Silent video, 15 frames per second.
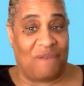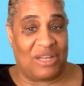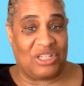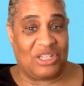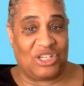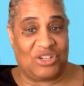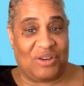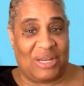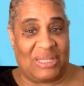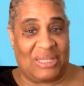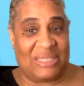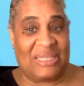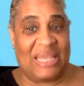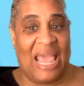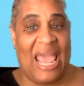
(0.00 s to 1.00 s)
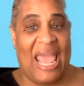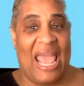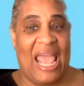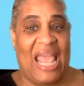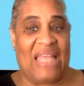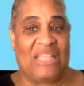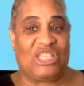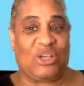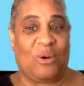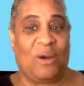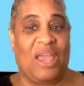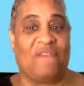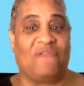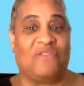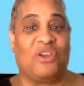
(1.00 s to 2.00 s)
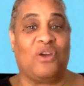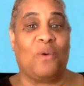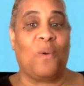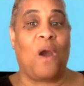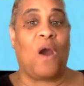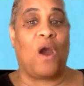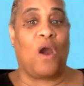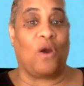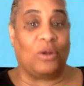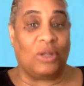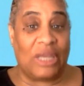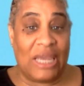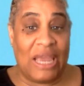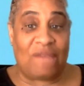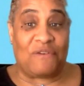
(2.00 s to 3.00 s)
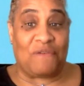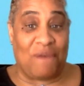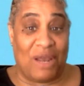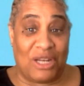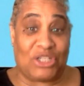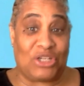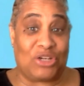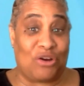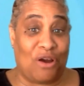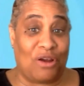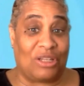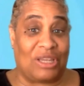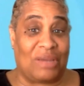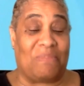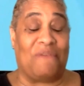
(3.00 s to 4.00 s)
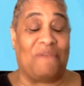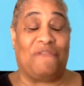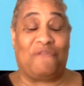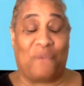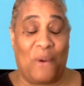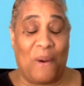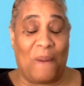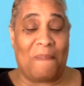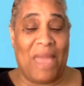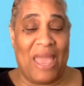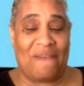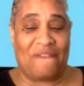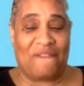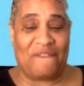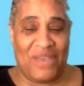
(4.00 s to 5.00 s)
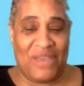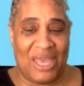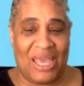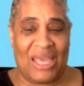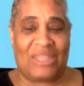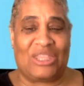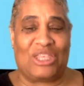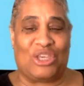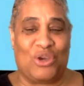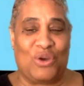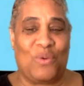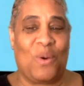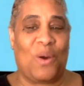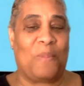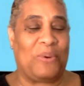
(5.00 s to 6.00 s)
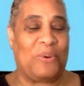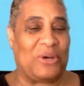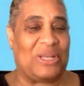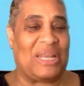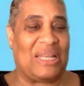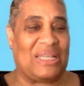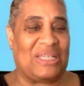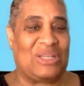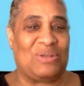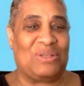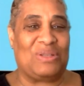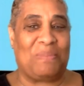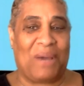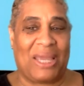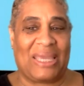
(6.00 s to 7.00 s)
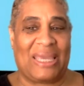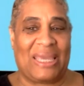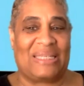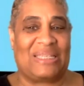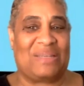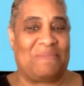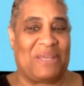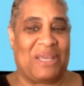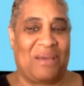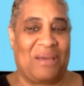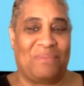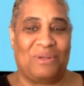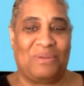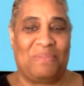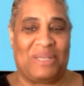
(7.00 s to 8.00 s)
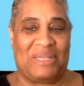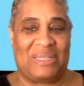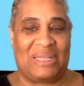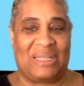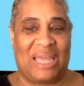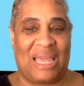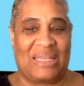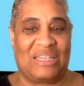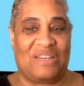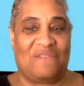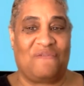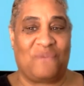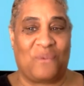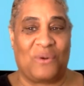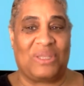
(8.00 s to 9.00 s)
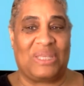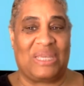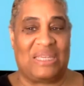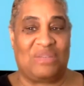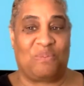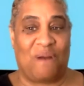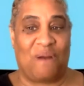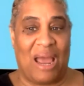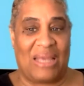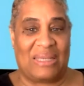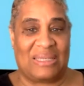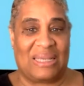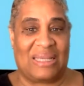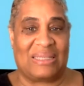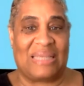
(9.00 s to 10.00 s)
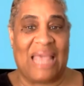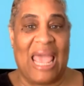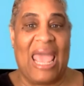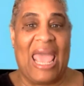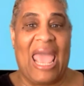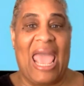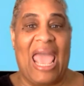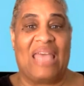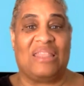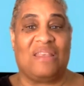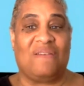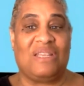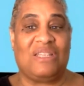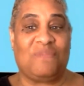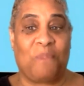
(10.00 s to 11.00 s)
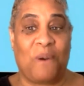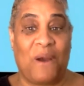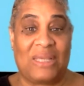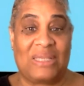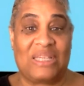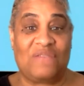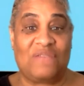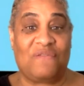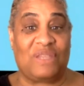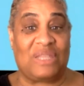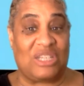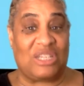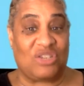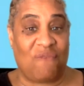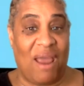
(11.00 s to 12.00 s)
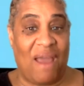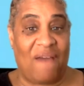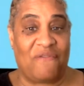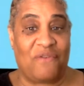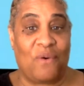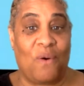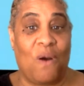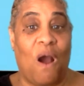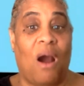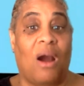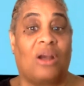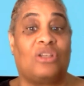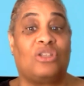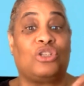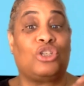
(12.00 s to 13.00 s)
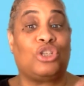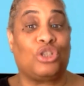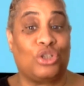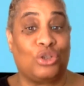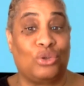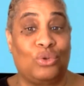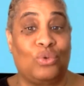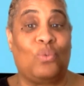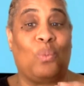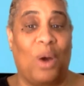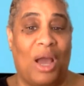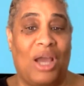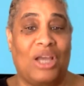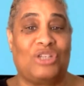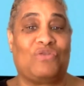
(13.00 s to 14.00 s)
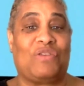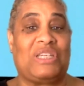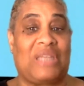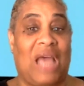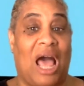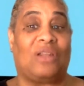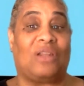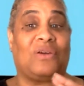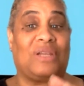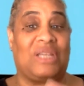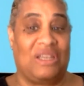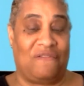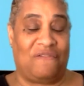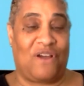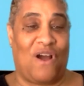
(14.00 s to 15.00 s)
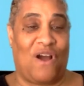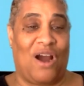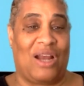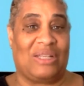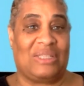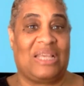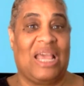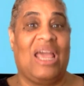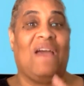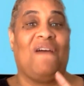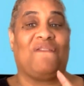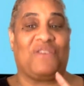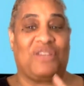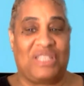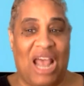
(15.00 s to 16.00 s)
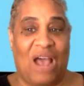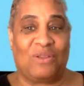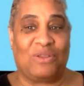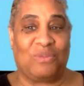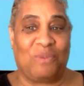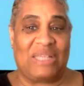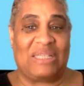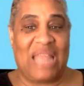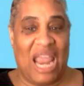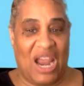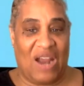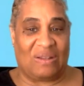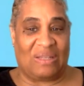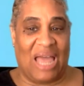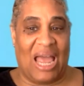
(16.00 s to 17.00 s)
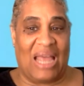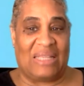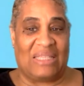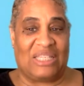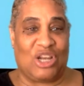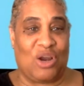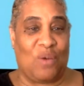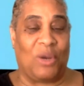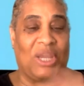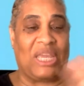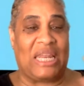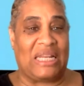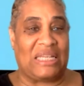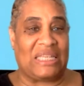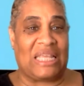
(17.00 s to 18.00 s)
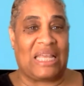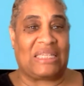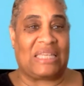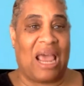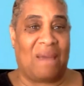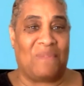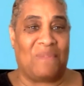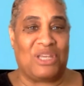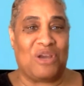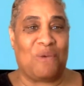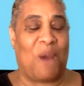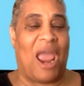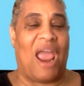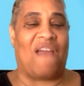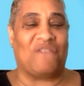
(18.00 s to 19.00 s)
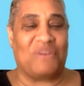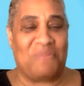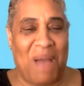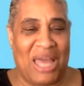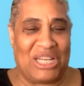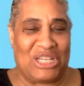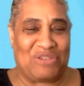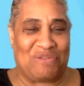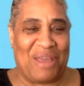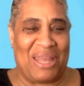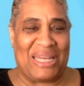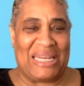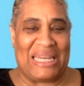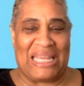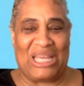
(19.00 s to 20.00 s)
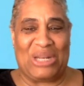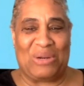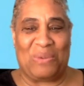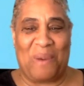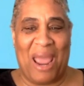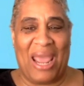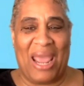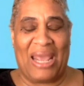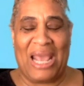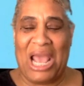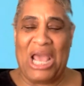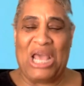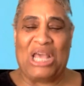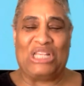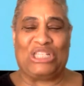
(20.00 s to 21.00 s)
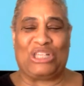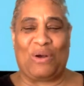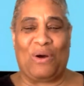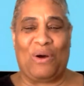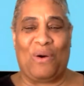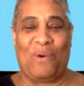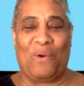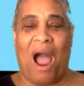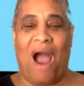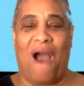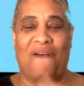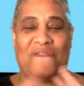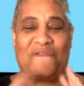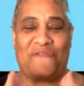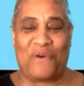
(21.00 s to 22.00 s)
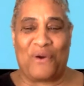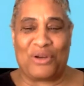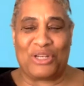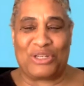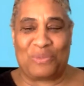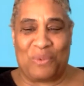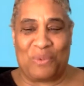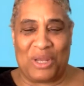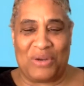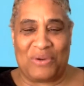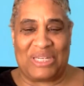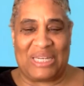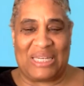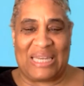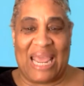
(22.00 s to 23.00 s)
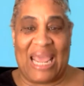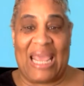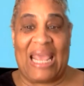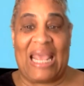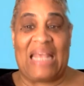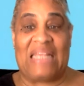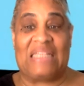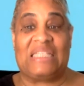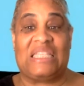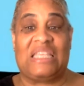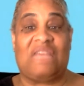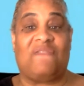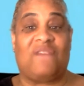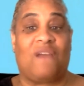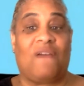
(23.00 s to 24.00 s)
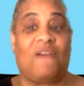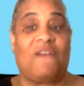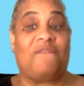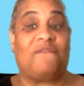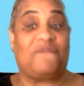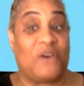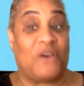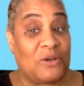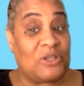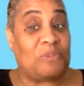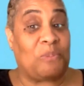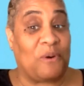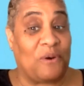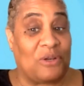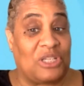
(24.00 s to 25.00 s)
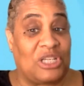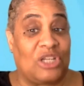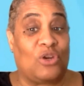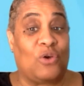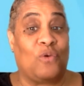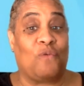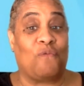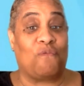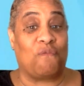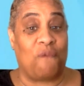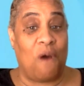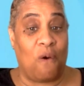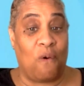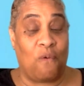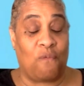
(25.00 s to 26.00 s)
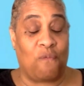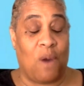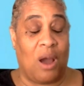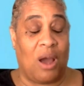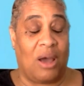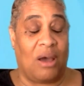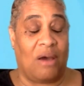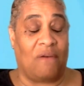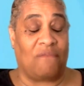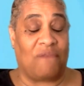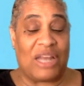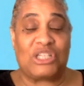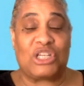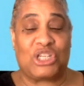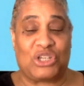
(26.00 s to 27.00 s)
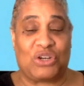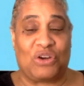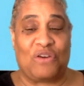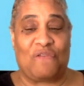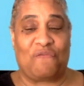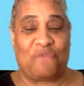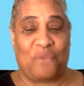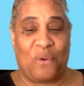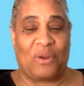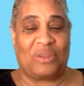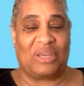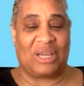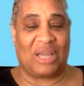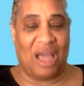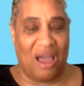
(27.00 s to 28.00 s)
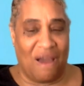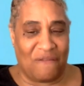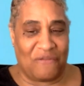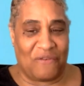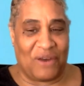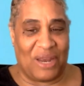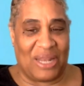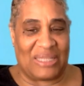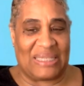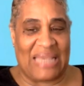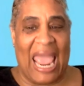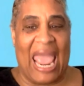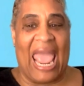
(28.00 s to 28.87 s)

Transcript: registrants. And so if you registered early before May 5th, you were put into the bucket to be able to be selected for these prizes. And these prizes for this raffle are 2 $100 gift cards for Southwest Airlines. You know, we're getting to that time of year where everybody's ready to get away. So our first winner today is the very first person who registered for the conference.